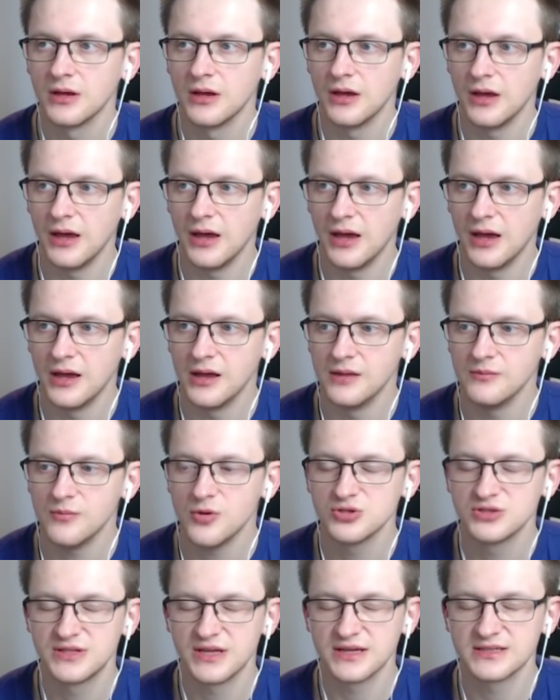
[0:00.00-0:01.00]
And most
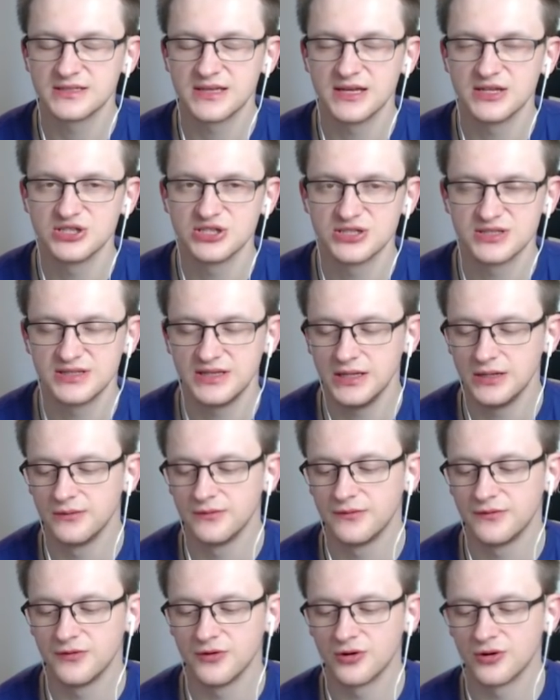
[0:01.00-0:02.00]
decks can just deal with
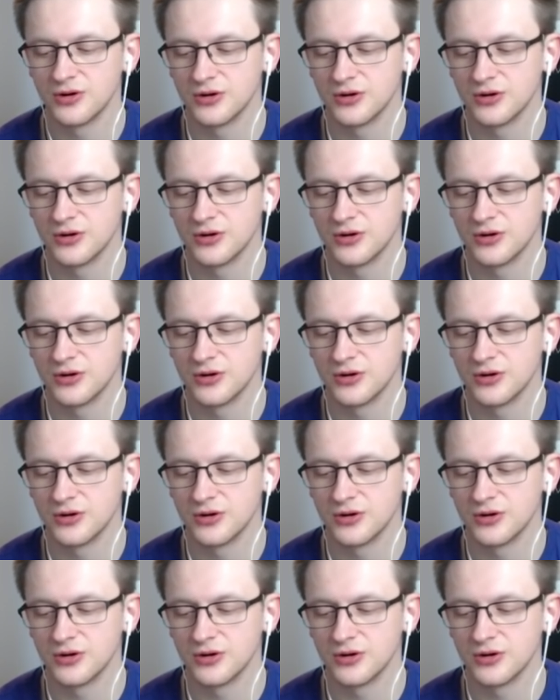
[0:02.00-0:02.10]
your